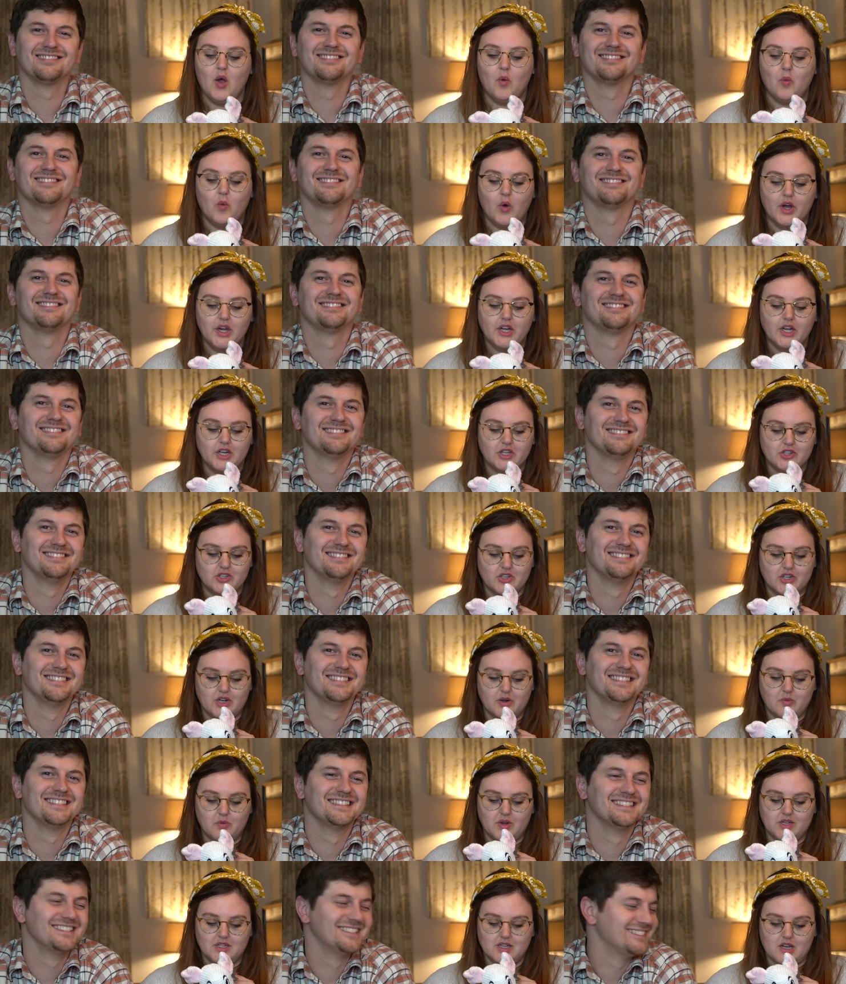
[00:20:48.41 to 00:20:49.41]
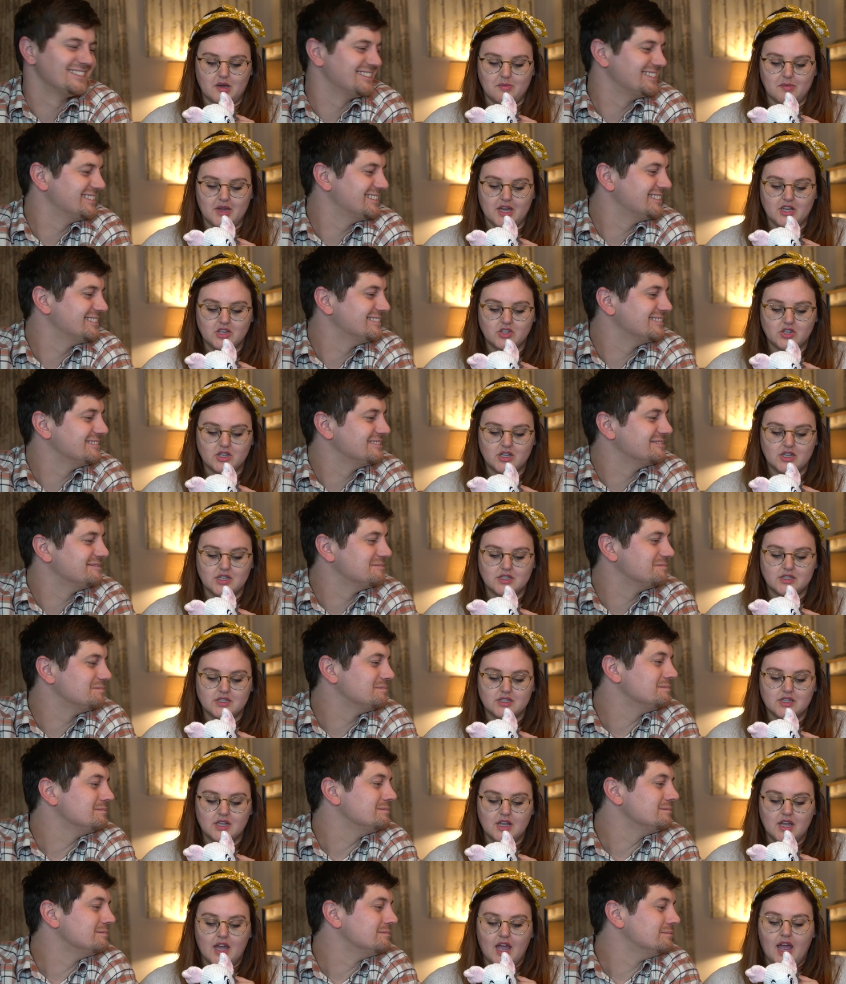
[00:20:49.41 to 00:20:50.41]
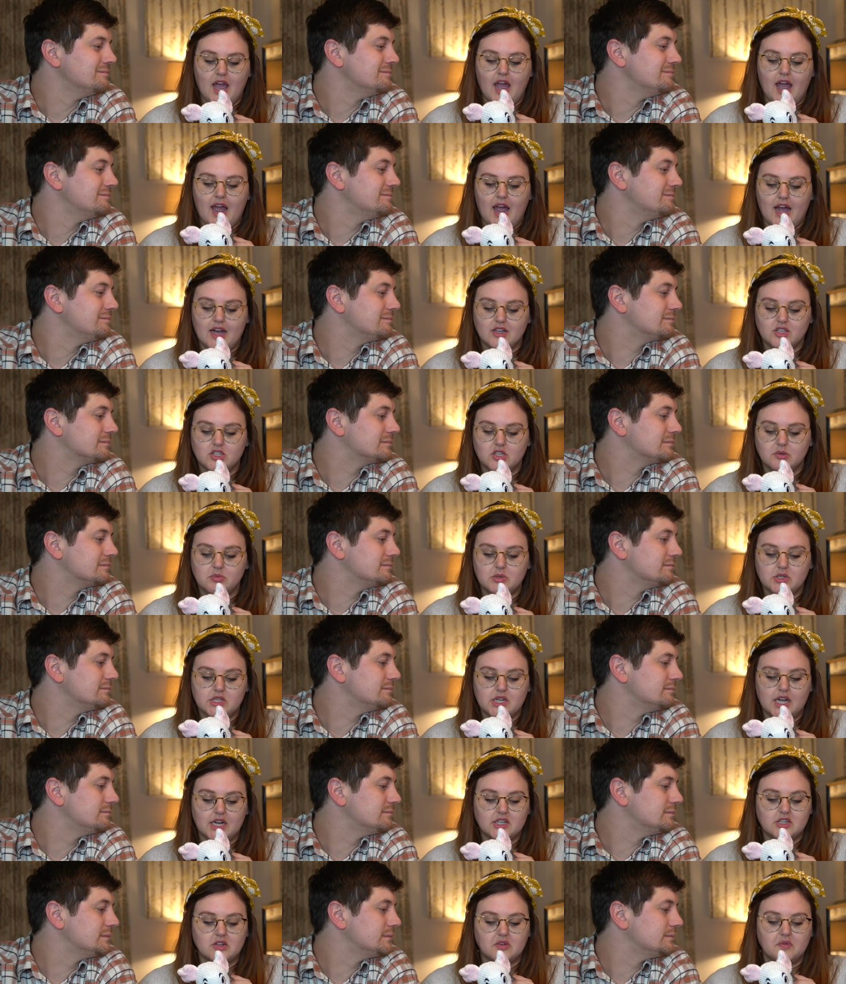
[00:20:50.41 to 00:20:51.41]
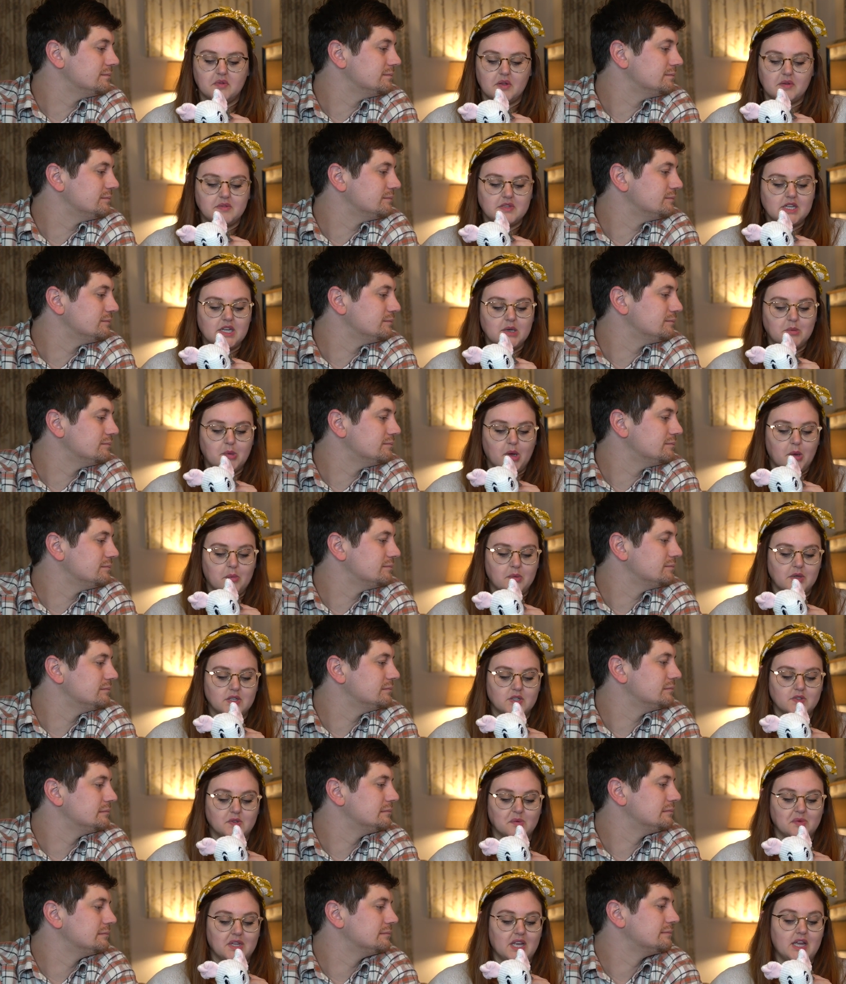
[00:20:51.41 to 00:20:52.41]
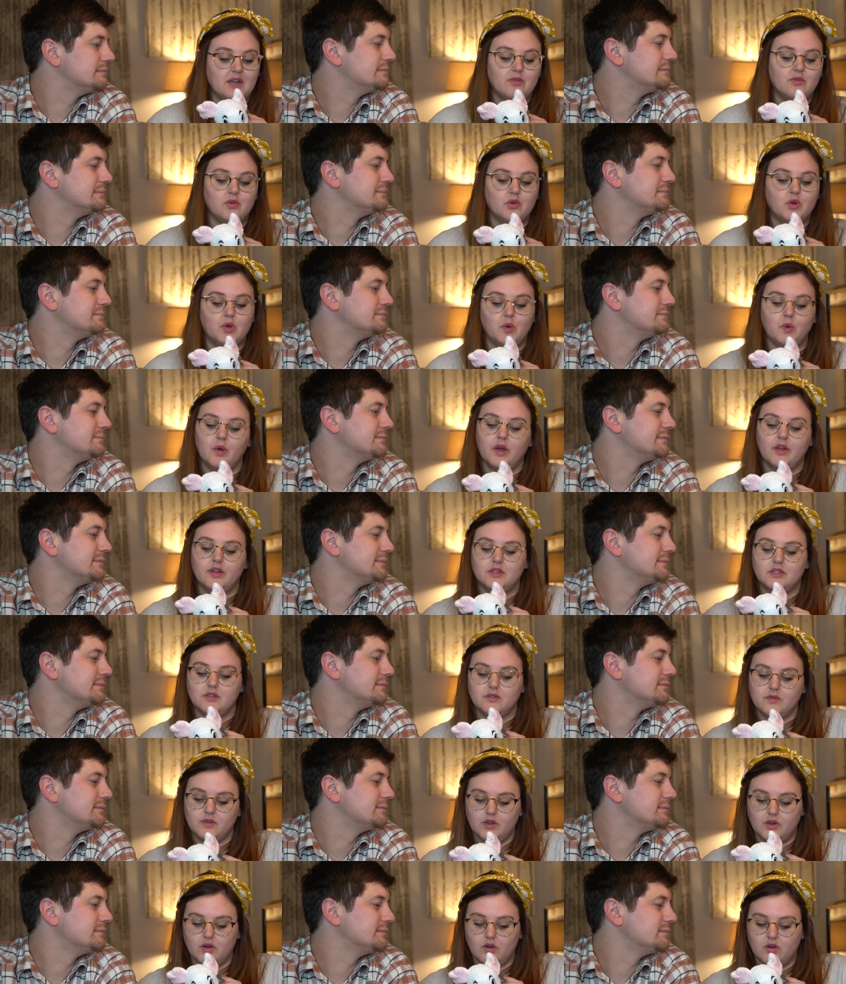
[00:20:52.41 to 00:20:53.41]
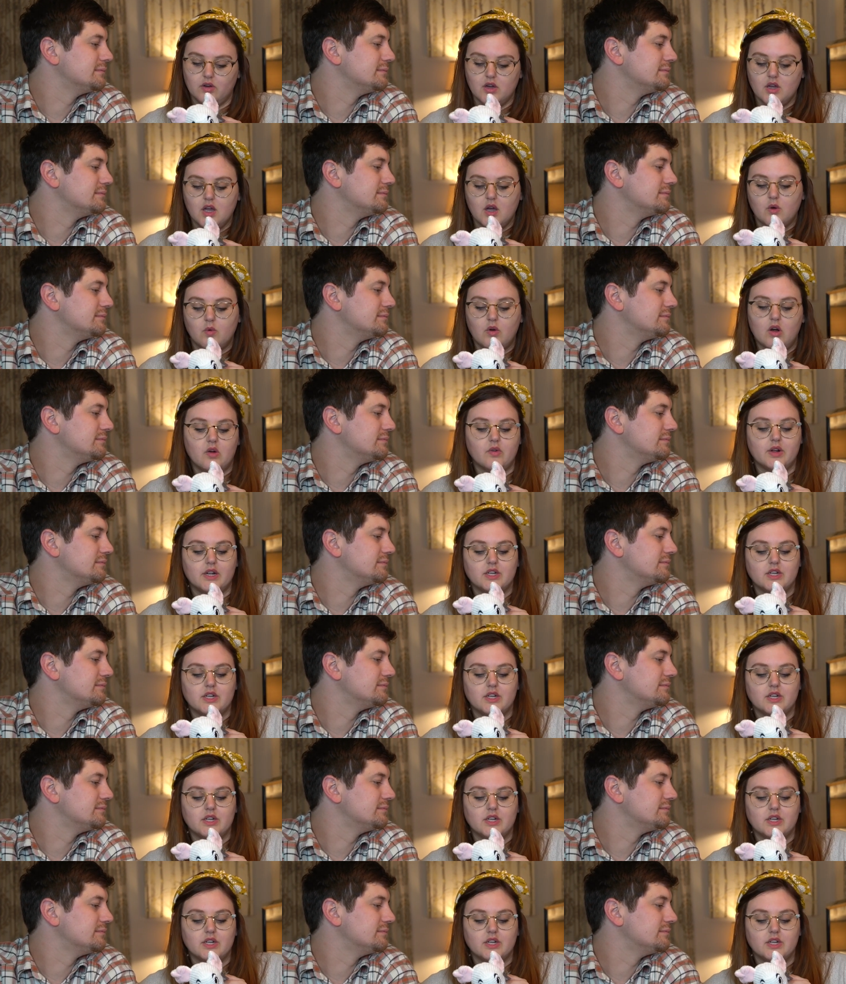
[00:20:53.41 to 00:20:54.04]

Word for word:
Speaker 1: 101 Dalmatians passed to protect her 15 puppies from the evil Cruella de Vil while